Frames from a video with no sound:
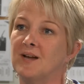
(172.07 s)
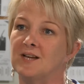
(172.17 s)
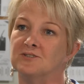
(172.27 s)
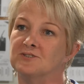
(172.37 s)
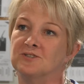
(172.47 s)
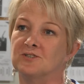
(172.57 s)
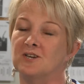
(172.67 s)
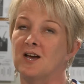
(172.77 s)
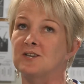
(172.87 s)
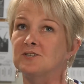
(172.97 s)
I just
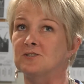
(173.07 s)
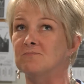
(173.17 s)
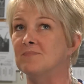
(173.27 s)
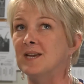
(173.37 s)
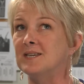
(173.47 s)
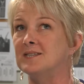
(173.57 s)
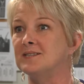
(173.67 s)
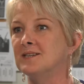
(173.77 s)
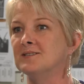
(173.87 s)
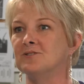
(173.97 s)
assume that he
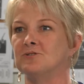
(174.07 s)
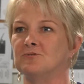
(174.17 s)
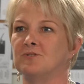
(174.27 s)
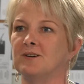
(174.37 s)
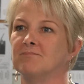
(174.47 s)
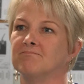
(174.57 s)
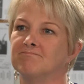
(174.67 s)
doesn't do them.